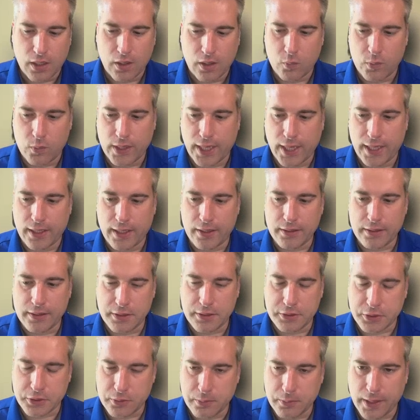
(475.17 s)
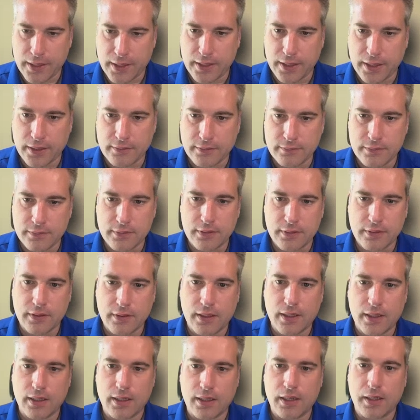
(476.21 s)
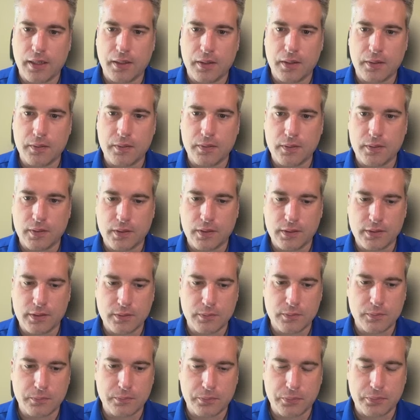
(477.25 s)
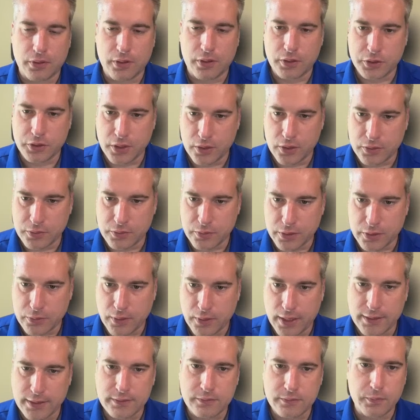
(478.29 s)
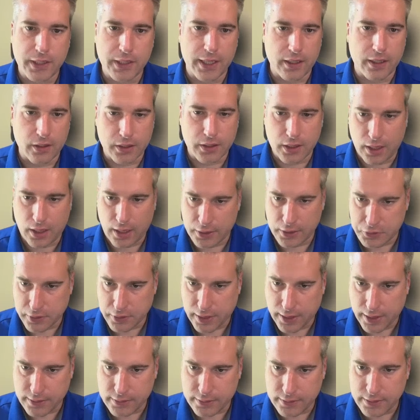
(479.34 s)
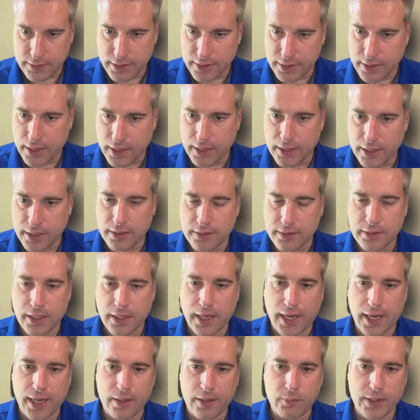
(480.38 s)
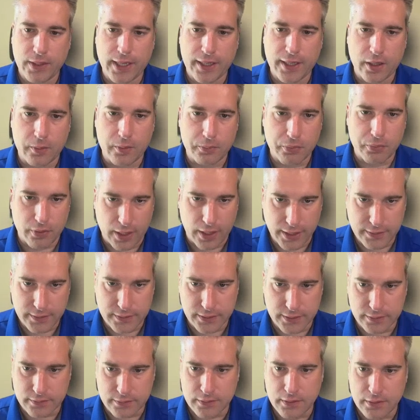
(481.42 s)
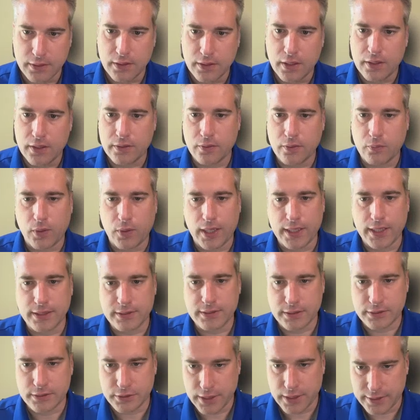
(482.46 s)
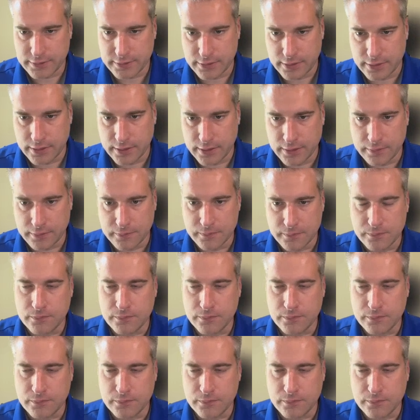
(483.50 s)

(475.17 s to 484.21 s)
We had an initial meeting. Per Joe's request, we had our contract in hand and we had our pricing the way he suggested it.